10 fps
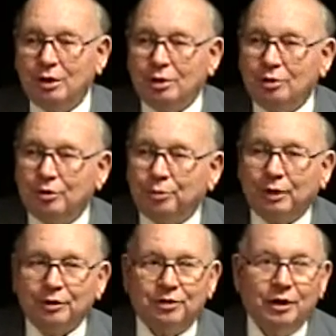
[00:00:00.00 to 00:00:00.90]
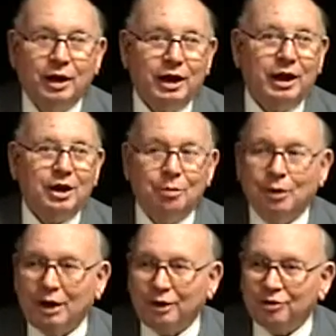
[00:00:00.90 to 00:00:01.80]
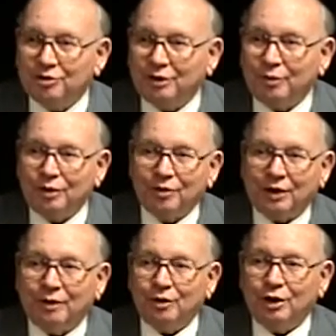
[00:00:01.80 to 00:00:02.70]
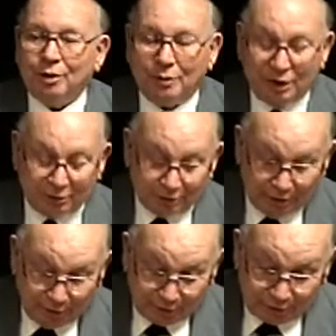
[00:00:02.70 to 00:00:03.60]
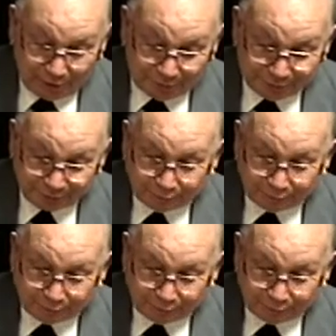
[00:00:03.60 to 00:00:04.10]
You know, about 80 miles, 75 or 80 mile trip.